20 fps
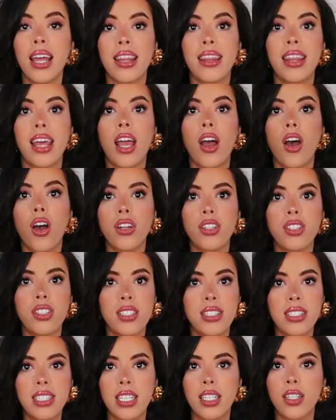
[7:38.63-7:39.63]
they are
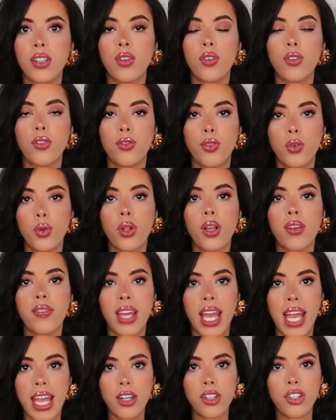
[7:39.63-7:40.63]
still full
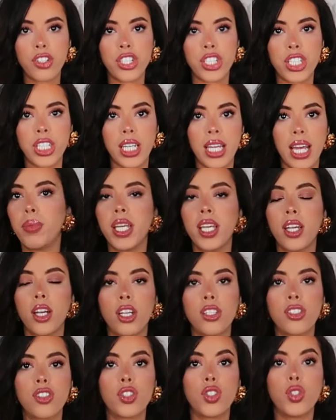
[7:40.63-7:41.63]
of energy
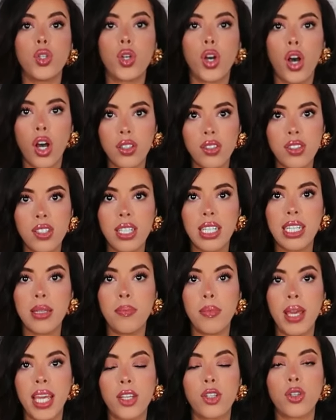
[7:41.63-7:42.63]
because you constantly
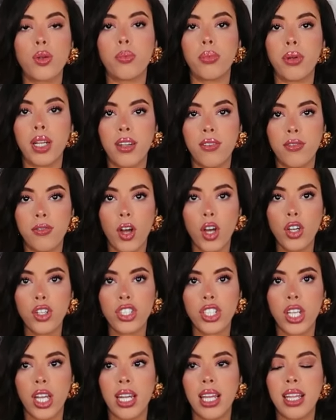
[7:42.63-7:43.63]
make your brain
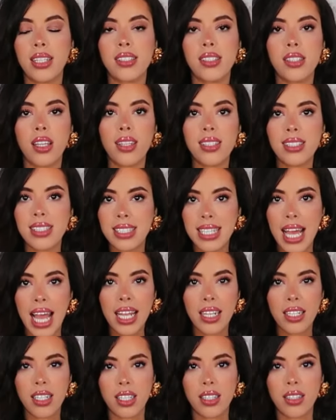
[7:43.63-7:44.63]
function. It's not
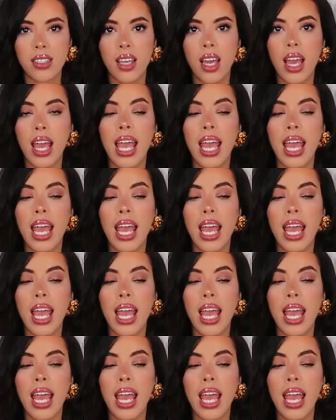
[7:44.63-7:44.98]
stagnant